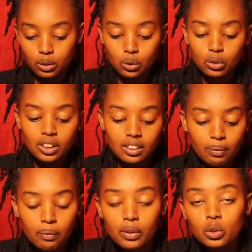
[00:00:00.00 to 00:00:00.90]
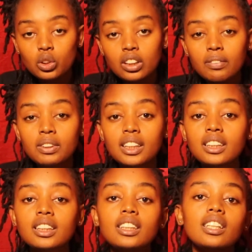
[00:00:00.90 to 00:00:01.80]
So those are some of the questions I'll be
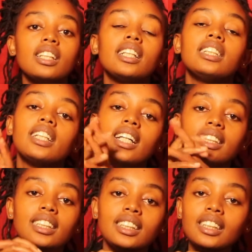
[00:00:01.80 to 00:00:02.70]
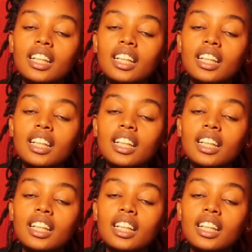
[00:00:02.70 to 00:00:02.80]
getting regarding ICT.